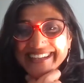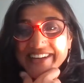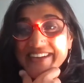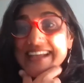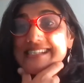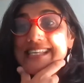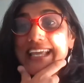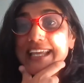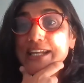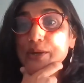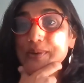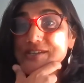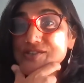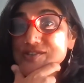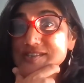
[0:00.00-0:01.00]
raising any
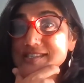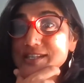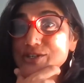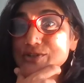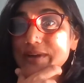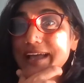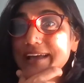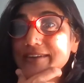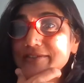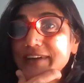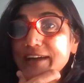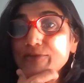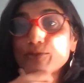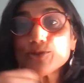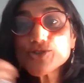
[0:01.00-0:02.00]
questions that you have.
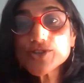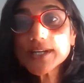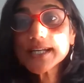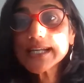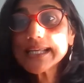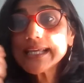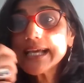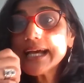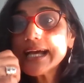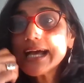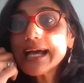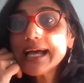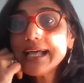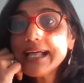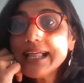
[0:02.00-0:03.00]
Unfortunately,
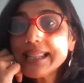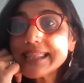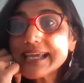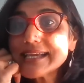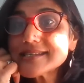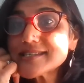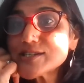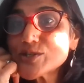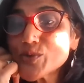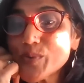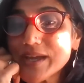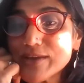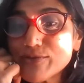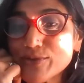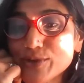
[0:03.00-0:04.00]
there isn't a
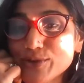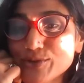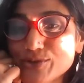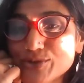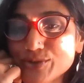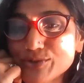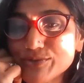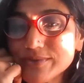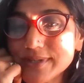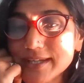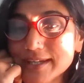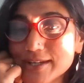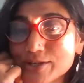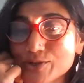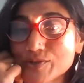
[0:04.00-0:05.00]
way for you to
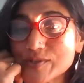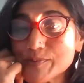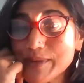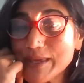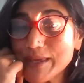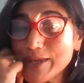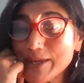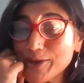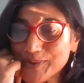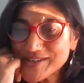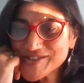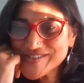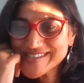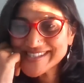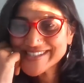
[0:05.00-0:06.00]
speak your
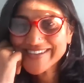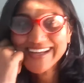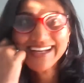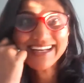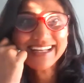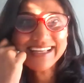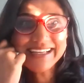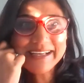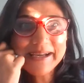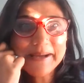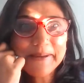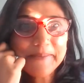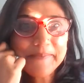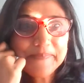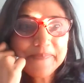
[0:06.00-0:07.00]
questions directly.
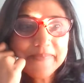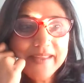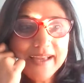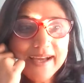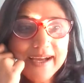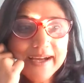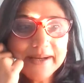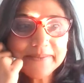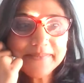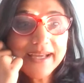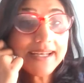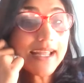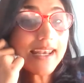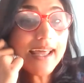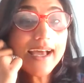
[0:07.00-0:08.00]

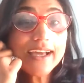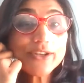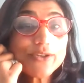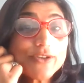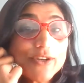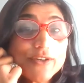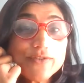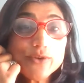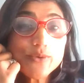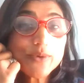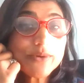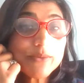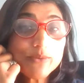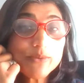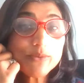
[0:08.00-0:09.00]
And Ala, I don't know if you
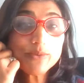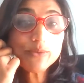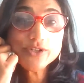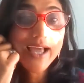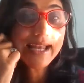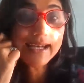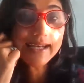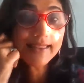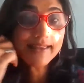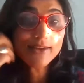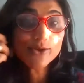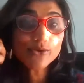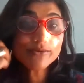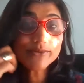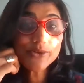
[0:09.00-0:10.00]
would want to add
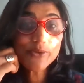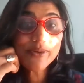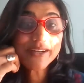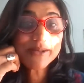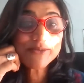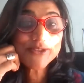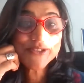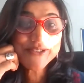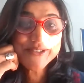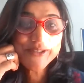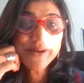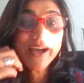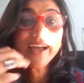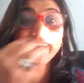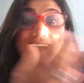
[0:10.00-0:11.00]
anything, you're welcome to do
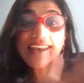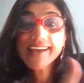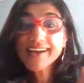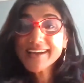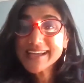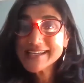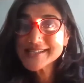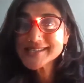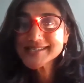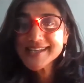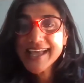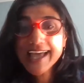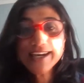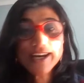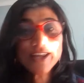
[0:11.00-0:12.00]
so. Ala is
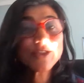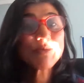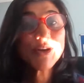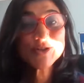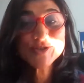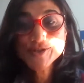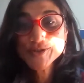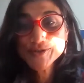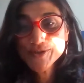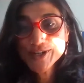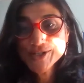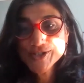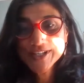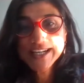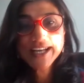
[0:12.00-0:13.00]
an anthropologist of
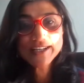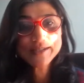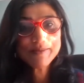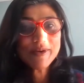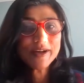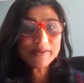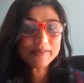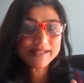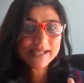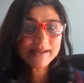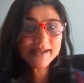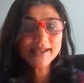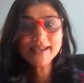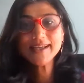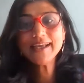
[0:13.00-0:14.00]
religion in our department, and